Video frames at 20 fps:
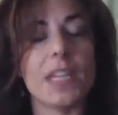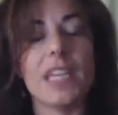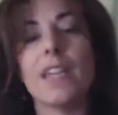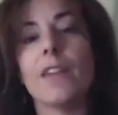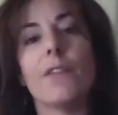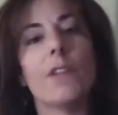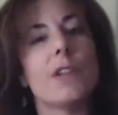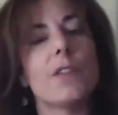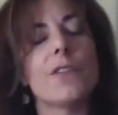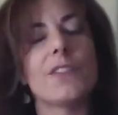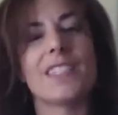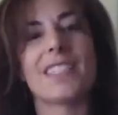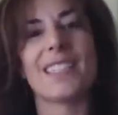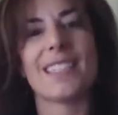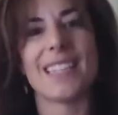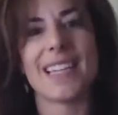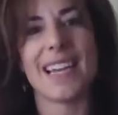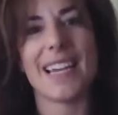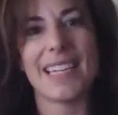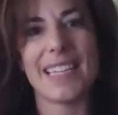even if it's the
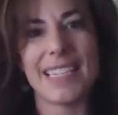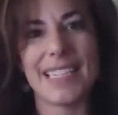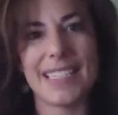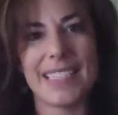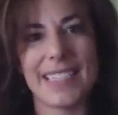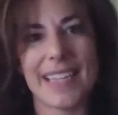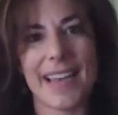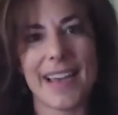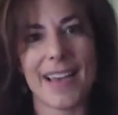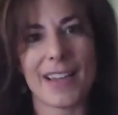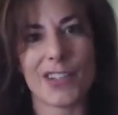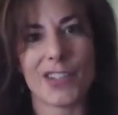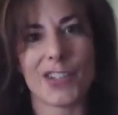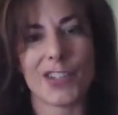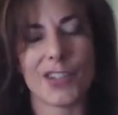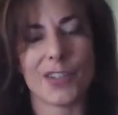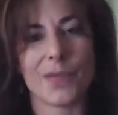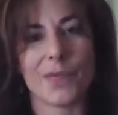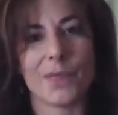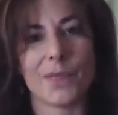tiniest
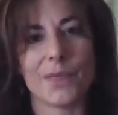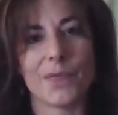action.